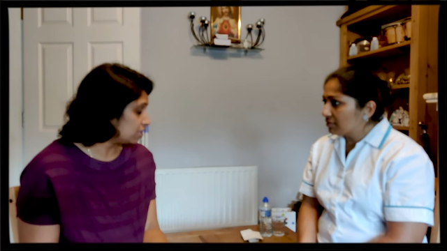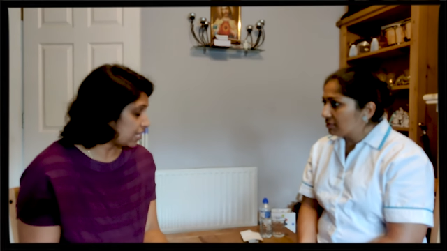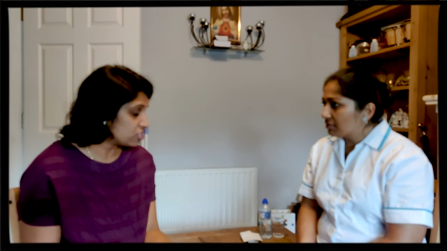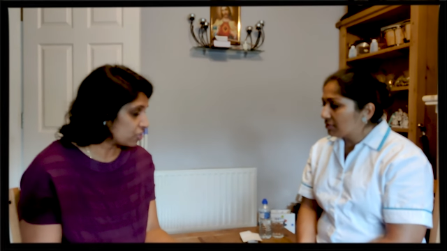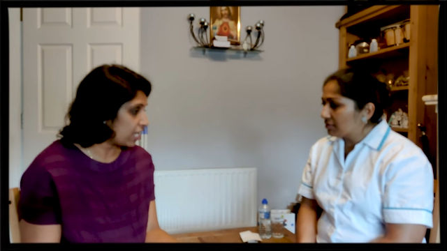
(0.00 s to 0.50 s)

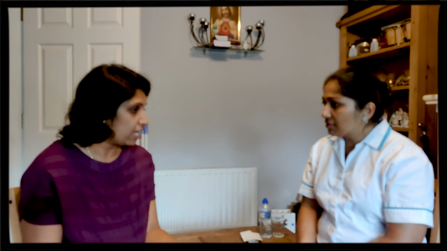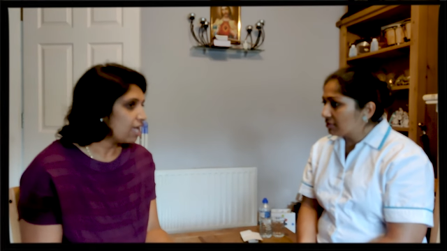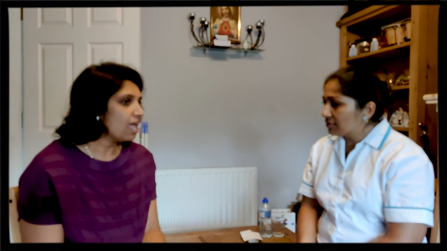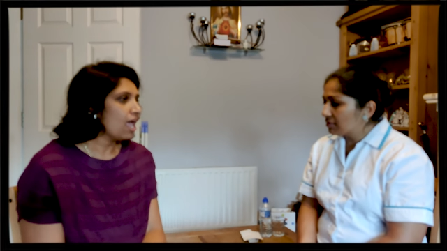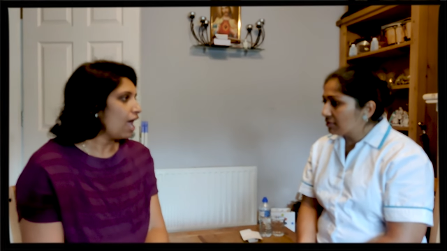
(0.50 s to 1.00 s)
Speaker 1: that
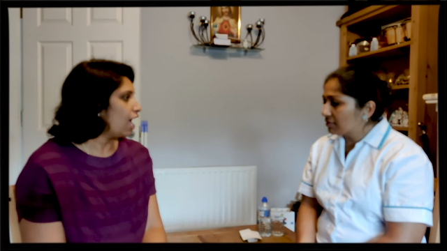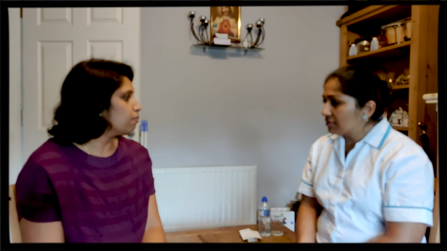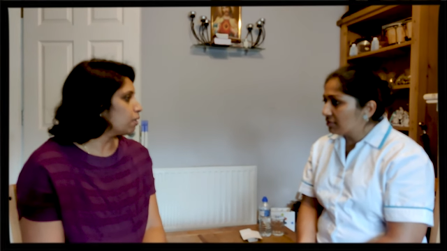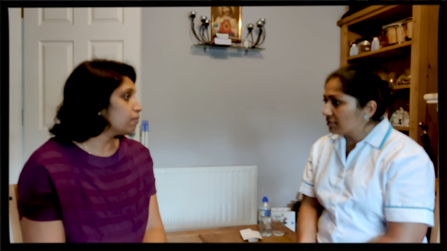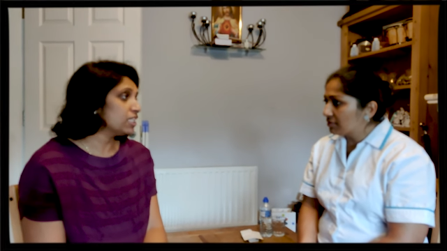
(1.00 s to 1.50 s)
tray
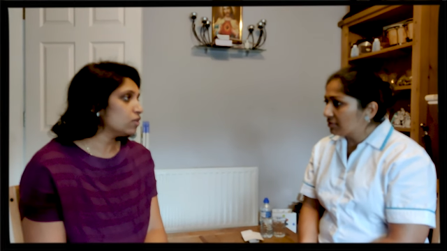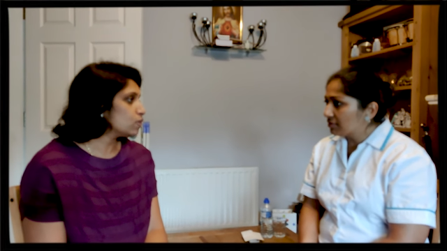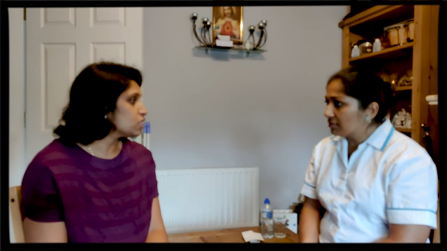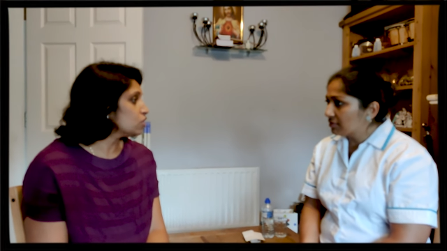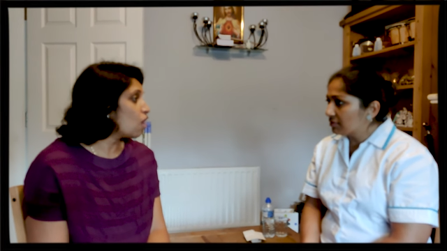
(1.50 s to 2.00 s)
and my mother
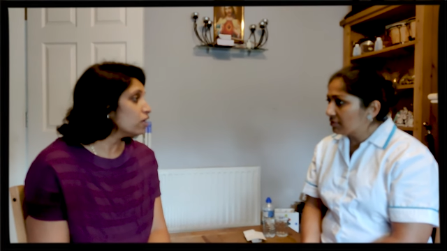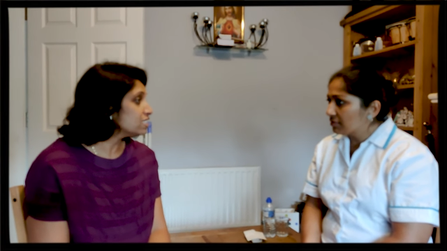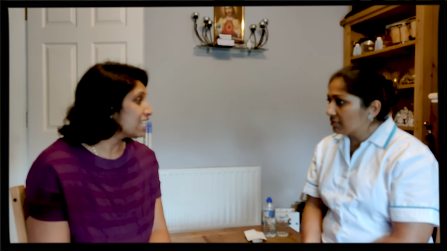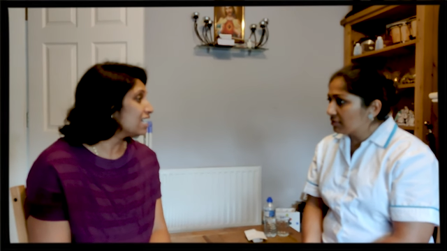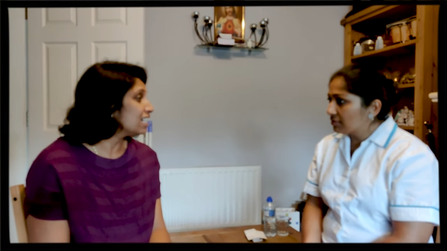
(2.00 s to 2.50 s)
was
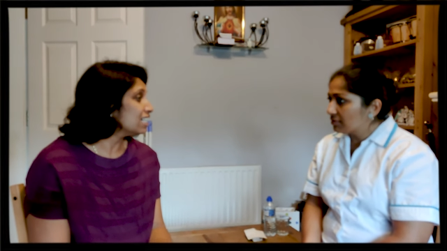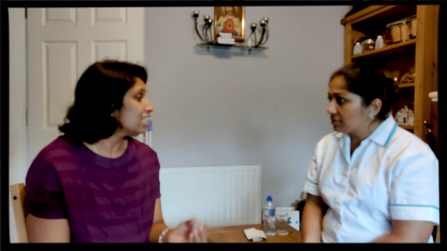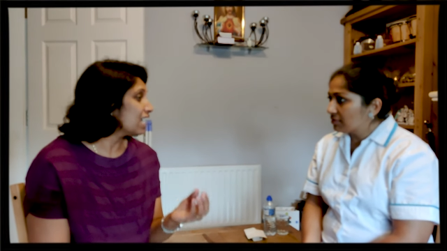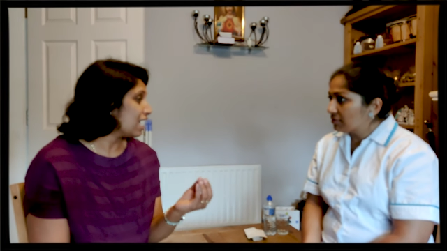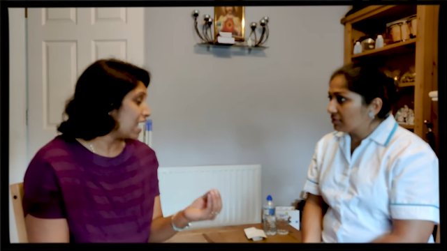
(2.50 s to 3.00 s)
not
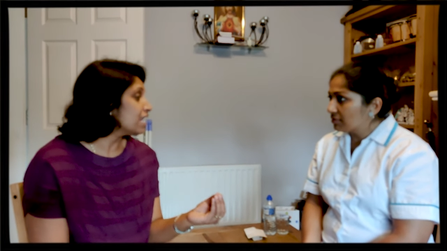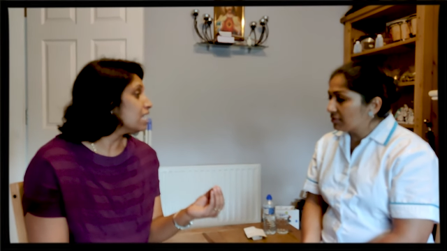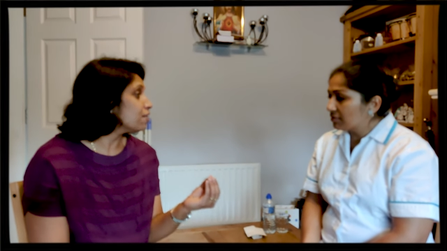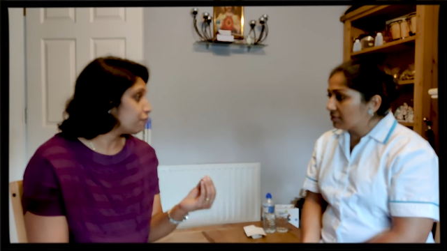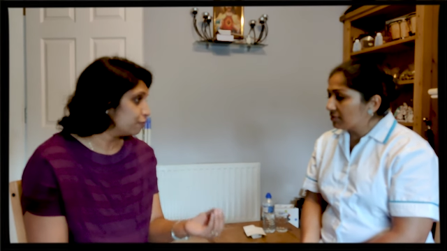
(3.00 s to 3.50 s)
taken
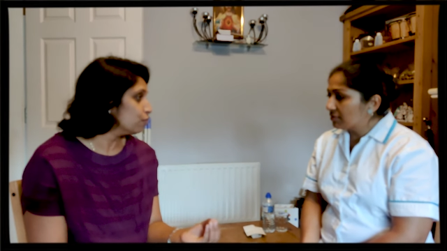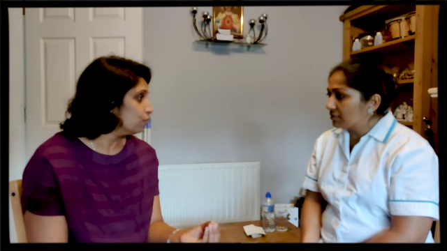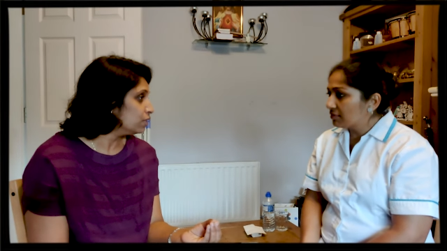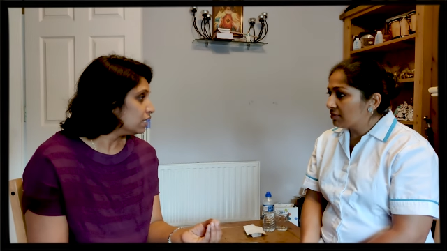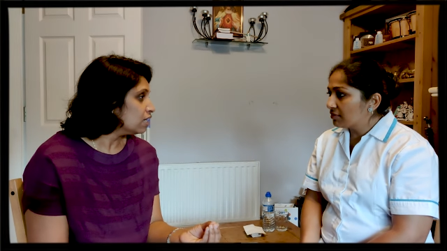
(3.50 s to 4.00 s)
any
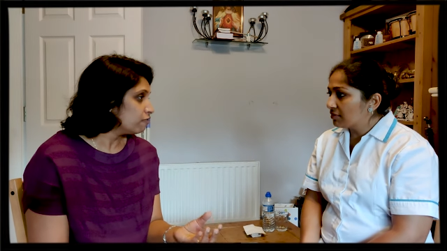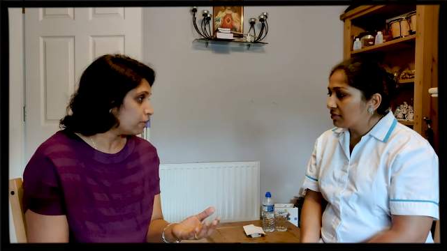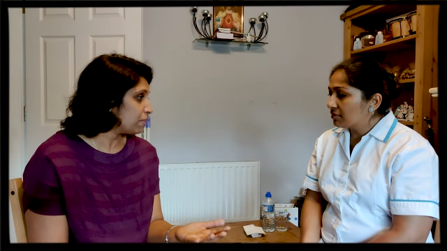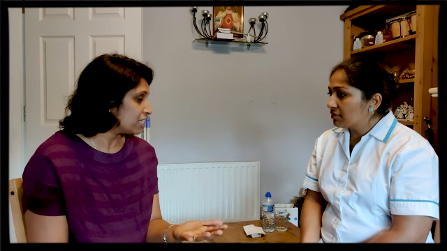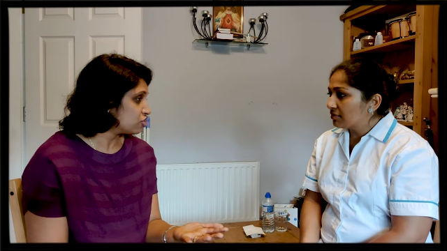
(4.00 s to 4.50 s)
food
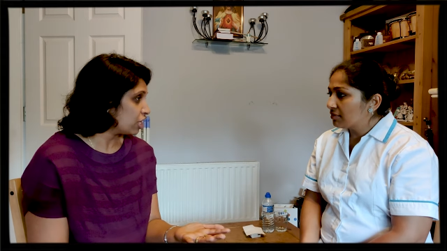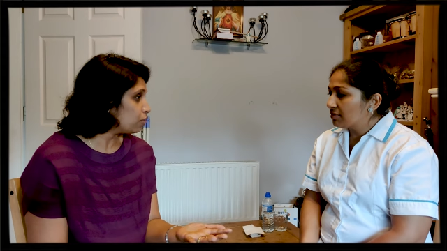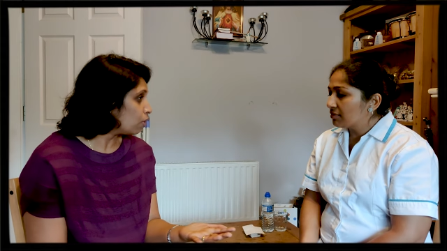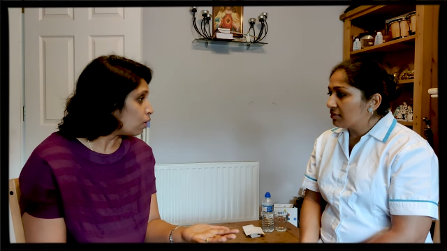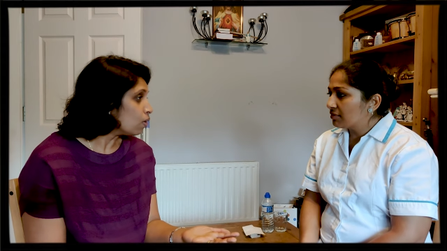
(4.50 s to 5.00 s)
from that tray,
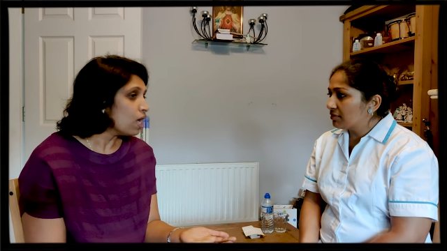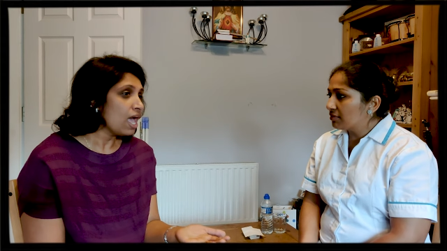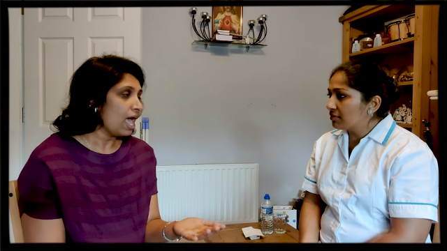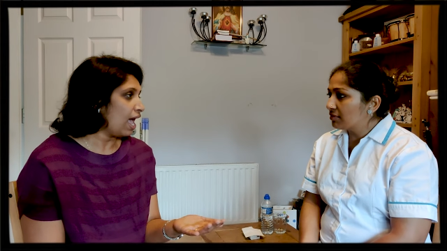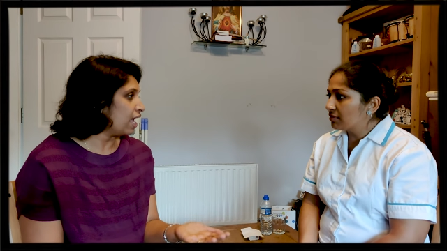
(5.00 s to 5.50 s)
you know
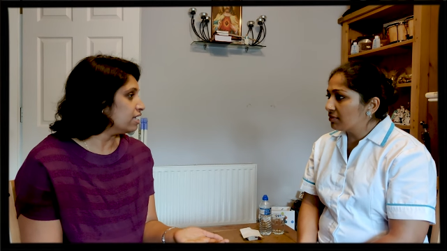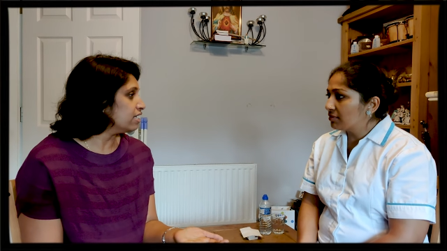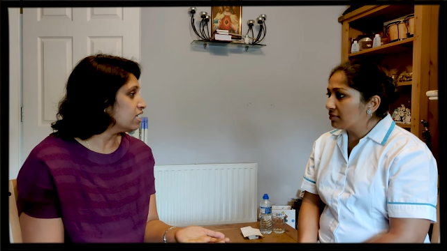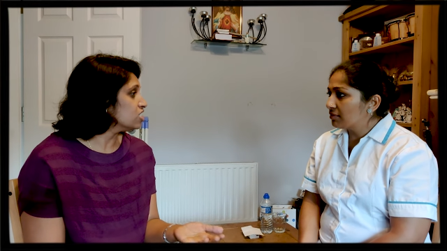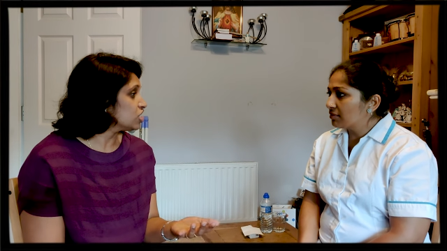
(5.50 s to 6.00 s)

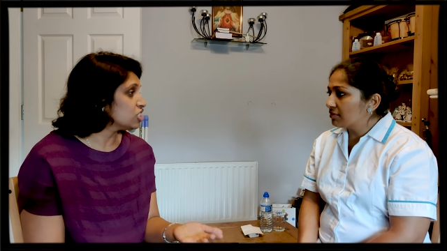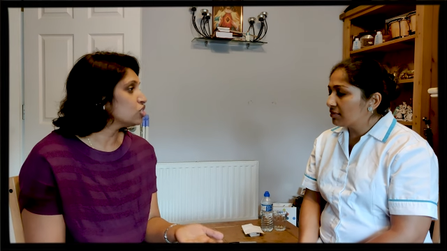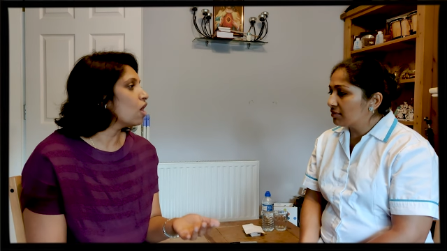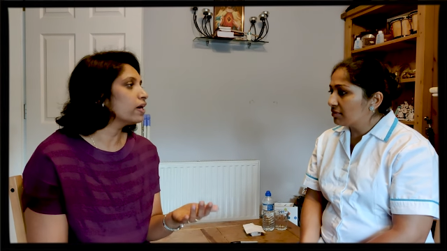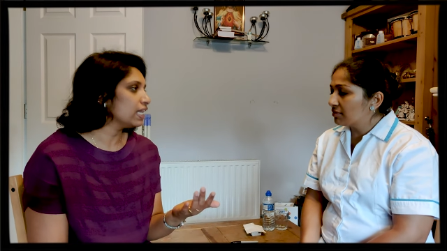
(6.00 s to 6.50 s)
and uh,
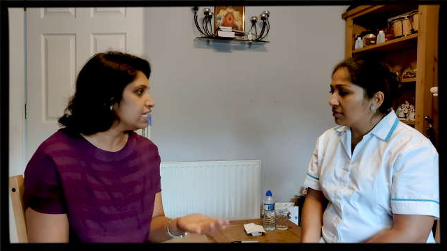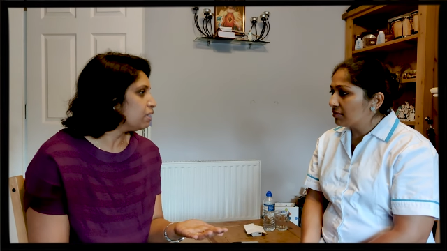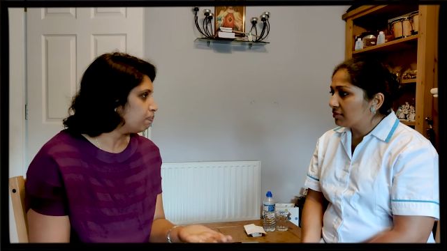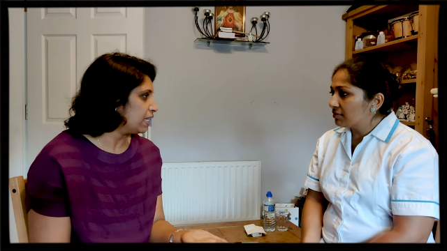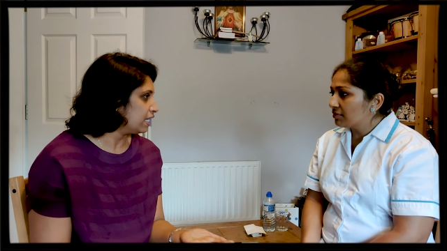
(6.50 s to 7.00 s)
she's totally
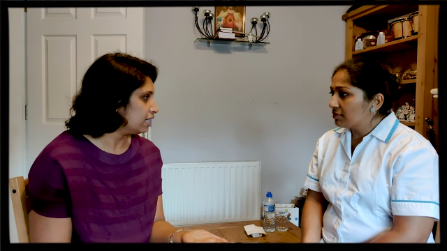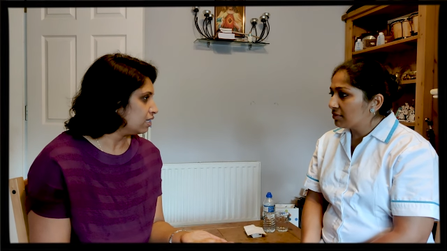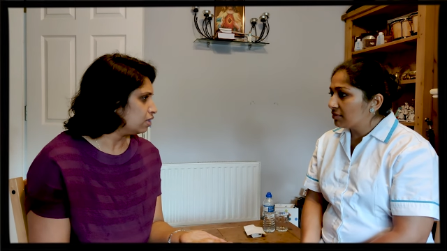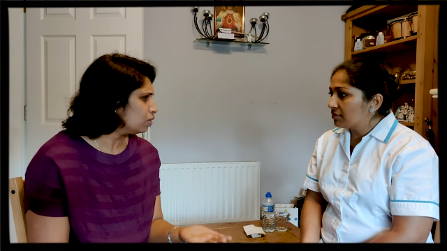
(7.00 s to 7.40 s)
dependent.